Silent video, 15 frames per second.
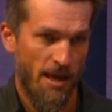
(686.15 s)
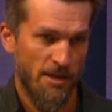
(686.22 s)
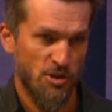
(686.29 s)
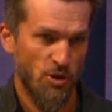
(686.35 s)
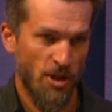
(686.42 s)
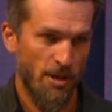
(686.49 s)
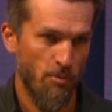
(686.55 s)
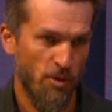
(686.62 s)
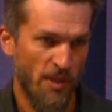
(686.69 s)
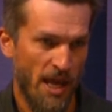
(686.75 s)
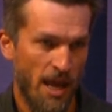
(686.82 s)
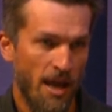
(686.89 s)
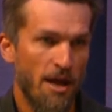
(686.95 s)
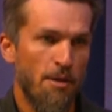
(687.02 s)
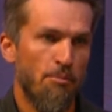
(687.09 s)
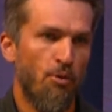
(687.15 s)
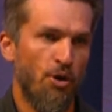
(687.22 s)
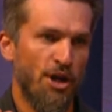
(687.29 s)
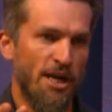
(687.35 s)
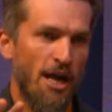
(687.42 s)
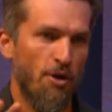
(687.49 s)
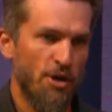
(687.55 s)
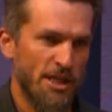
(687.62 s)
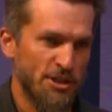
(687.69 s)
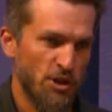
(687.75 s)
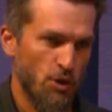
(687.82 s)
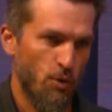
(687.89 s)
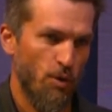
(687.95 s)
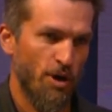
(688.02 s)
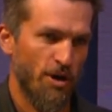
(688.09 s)
So then when they put it out into
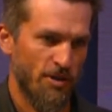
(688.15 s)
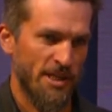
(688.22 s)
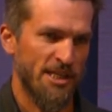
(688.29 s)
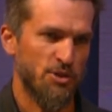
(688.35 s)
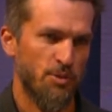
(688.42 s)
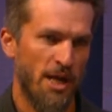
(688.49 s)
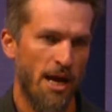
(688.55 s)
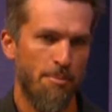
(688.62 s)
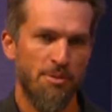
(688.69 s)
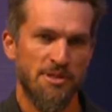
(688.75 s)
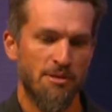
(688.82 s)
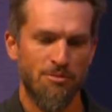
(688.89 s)
the world, guess what happens?